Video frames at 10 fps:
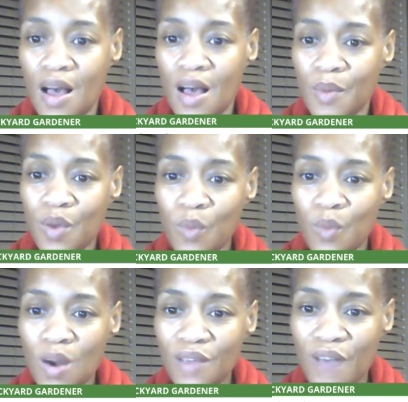Good
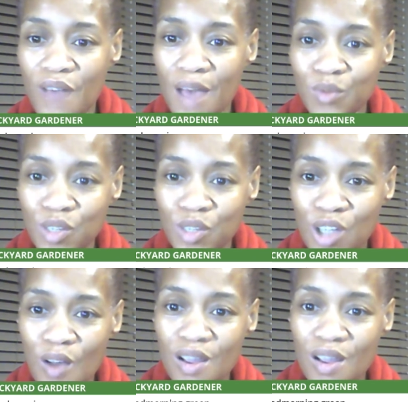morning, Vibes with
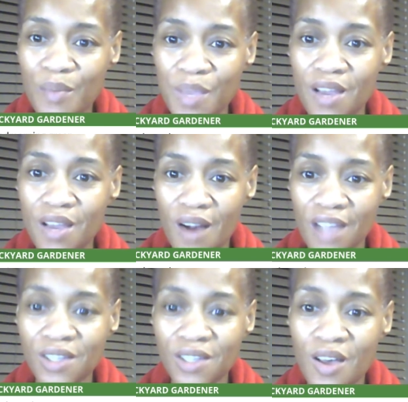Chola. Pierre, I
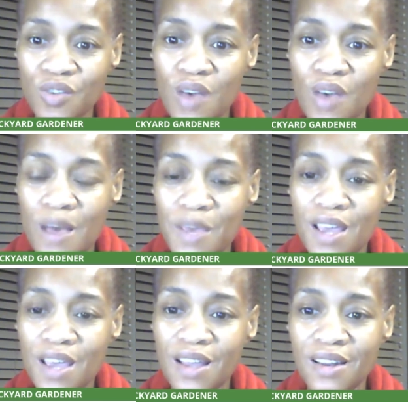saw you come
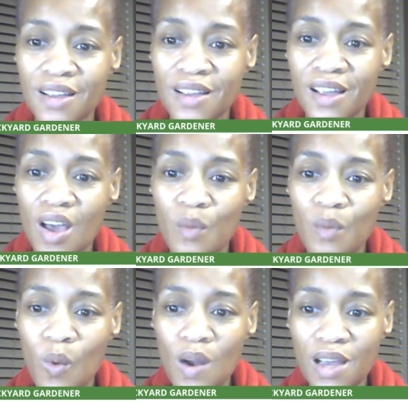in. Good
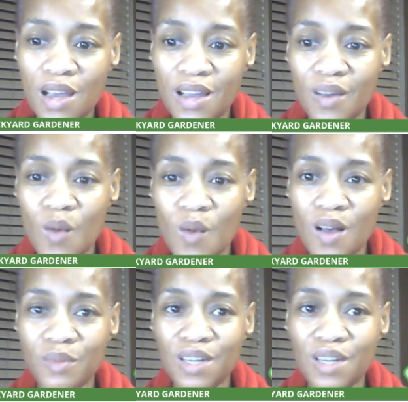morning.
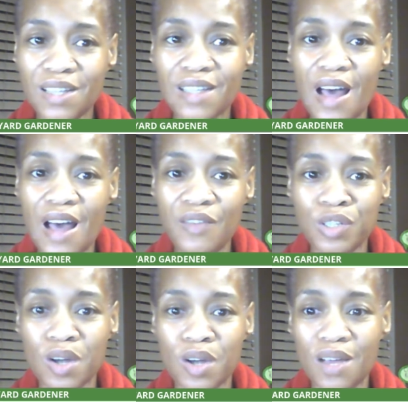Welcome to this live
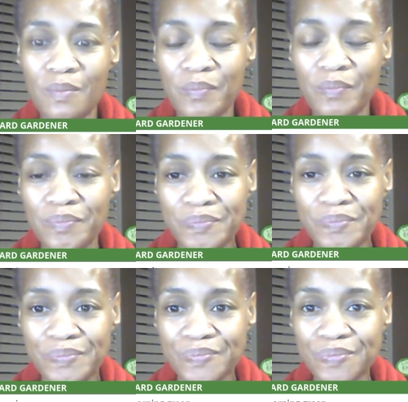stream.
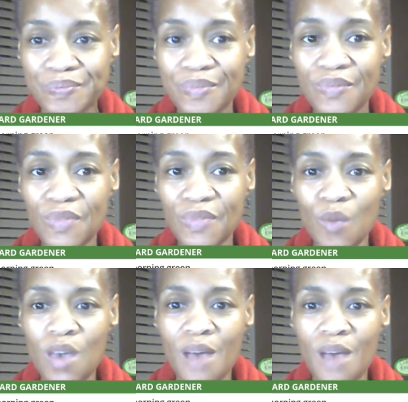
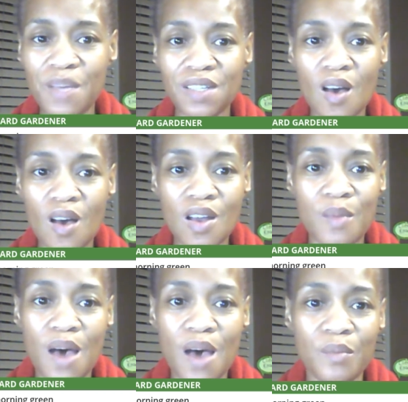We have been talking
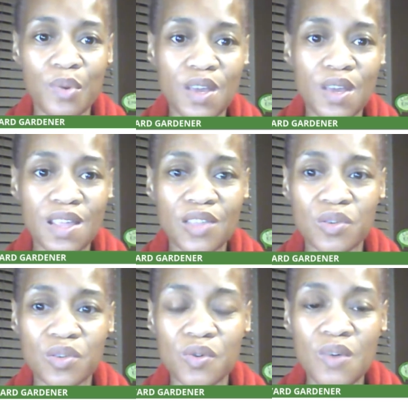about breathing
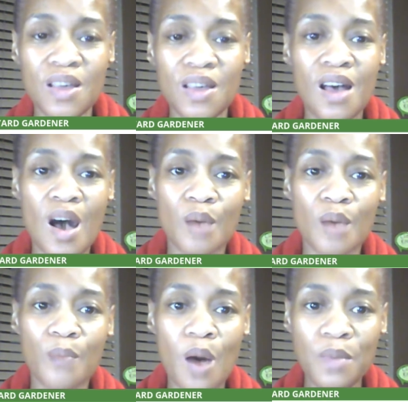through
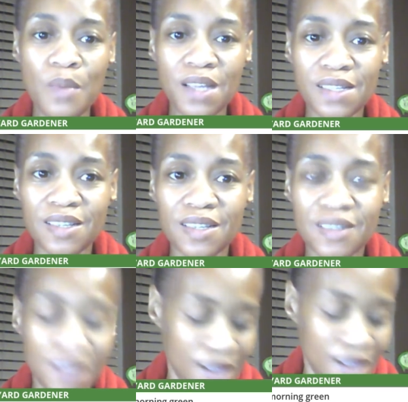moments
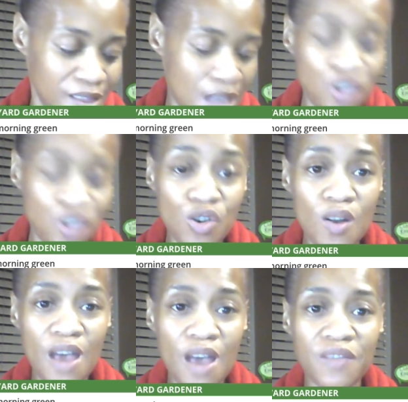that you don't
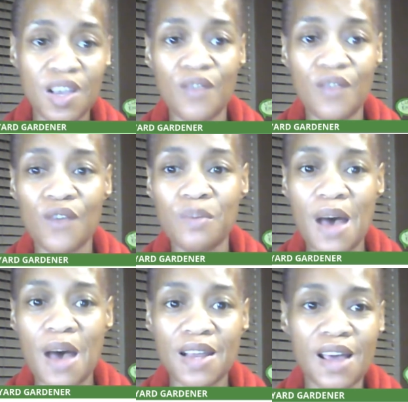have to give
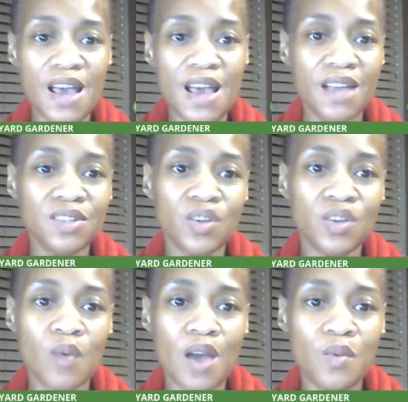everybody an answer
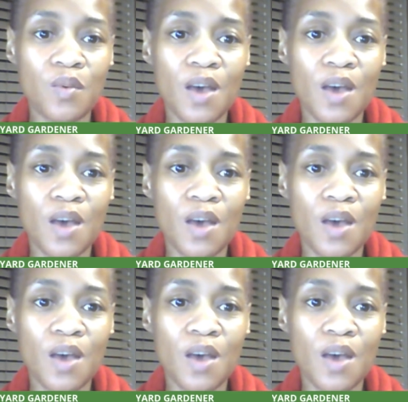right away. You